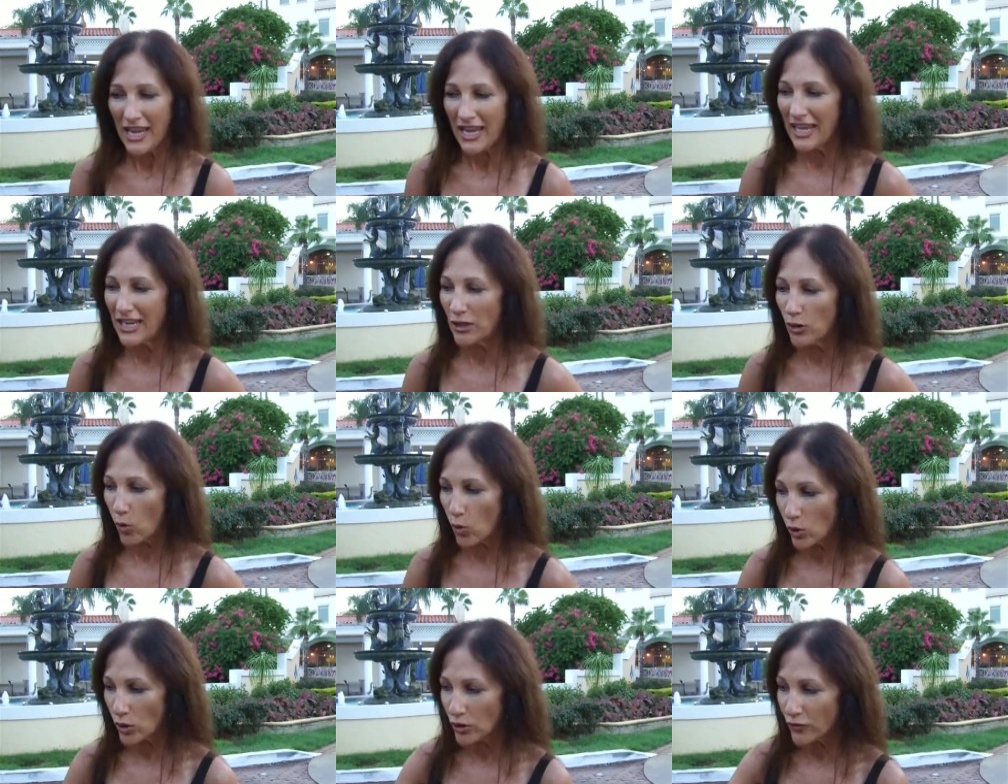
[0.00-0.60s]
In
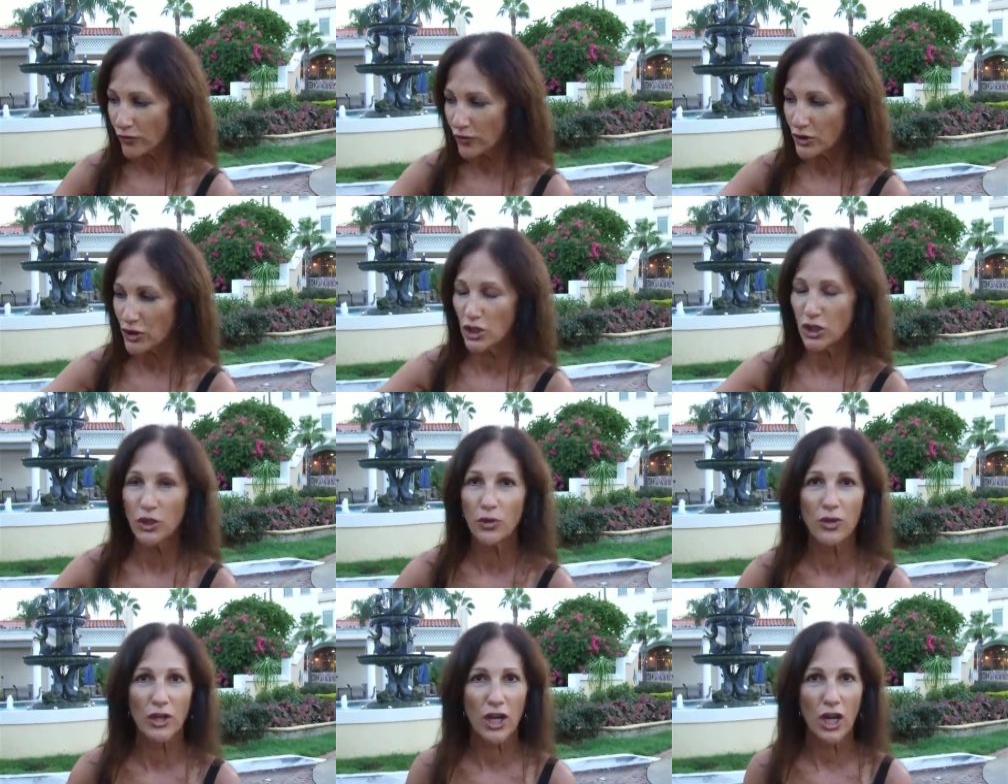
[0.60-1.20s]
order for
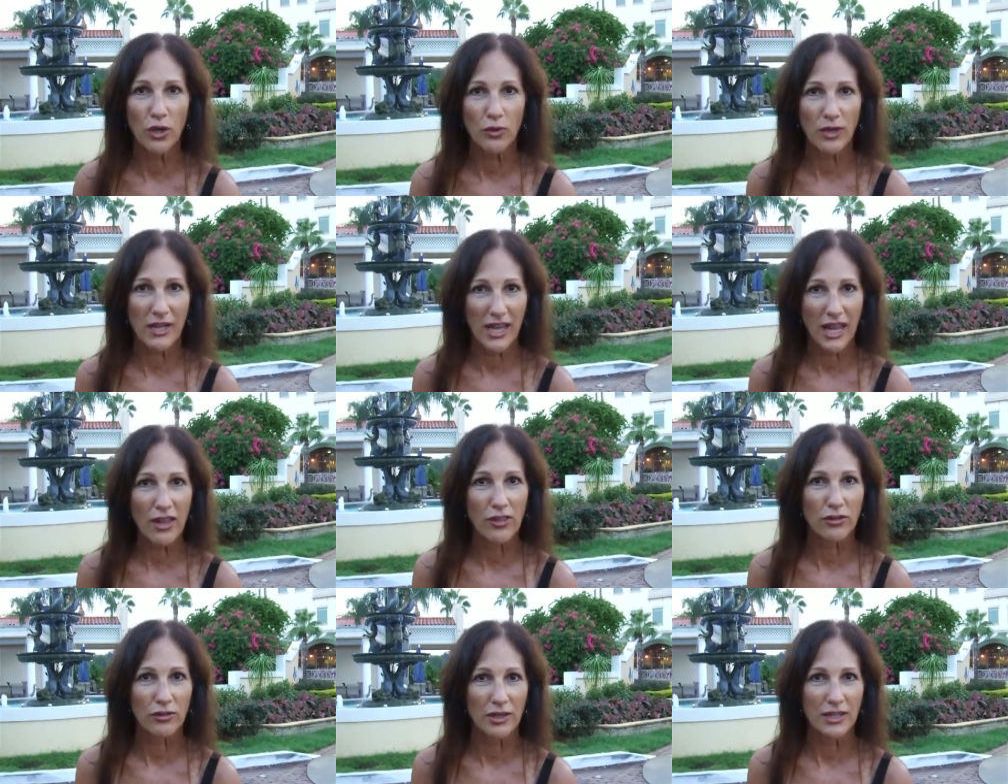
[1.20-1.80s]
two to go
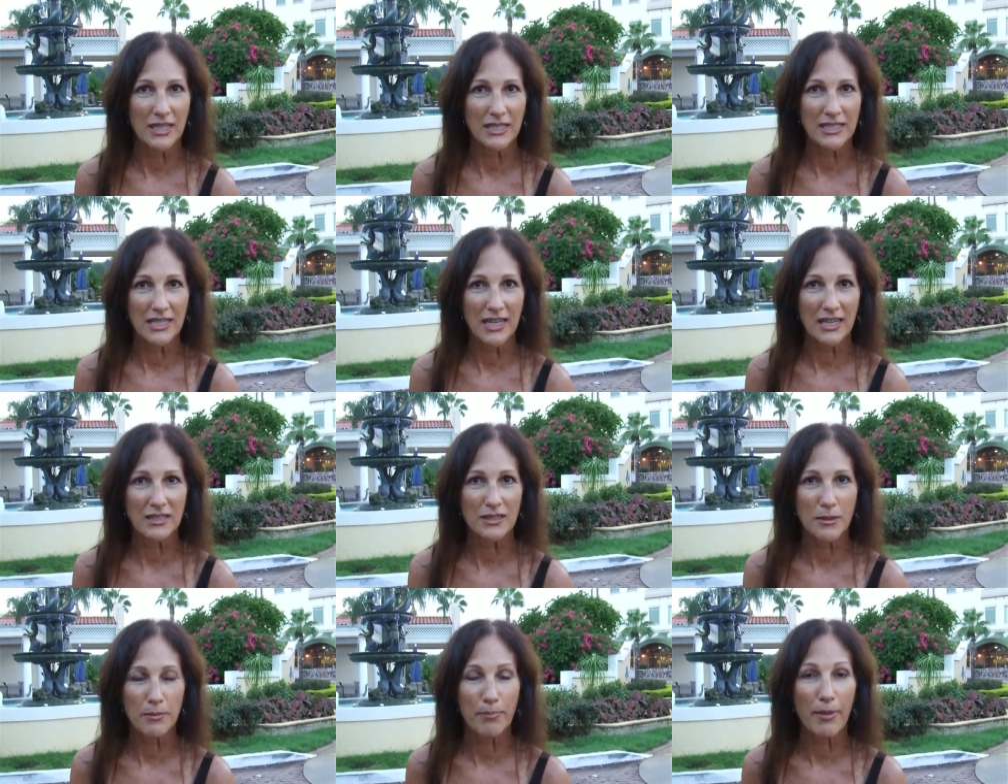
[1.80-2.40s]
together on a
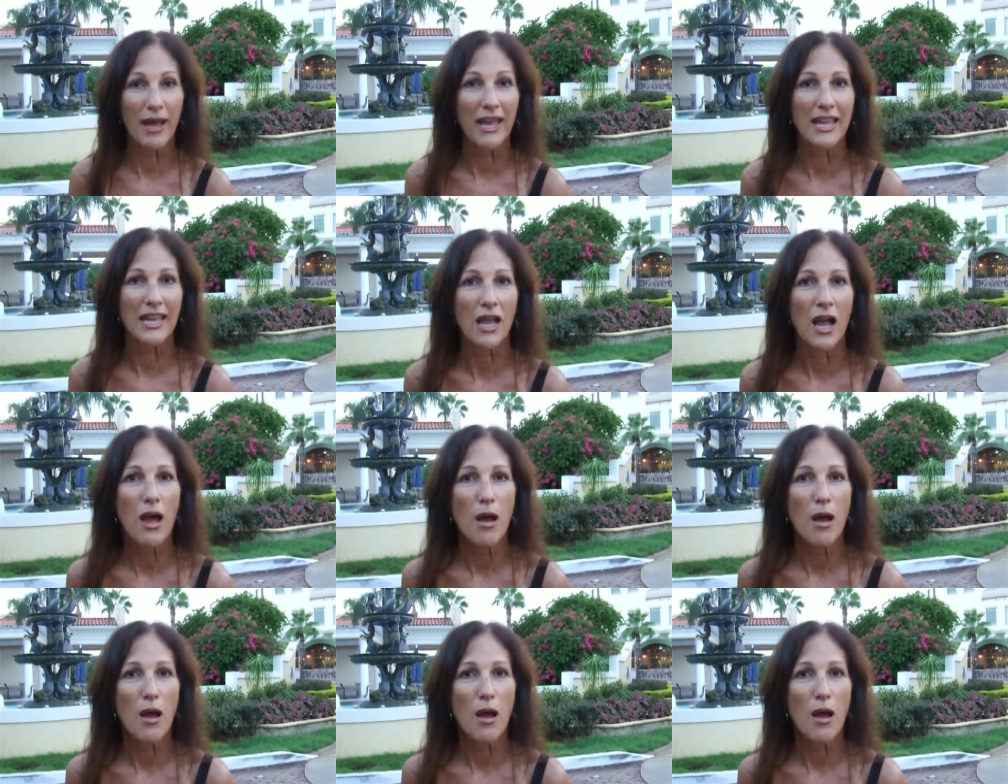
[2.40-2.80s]
tandem bike,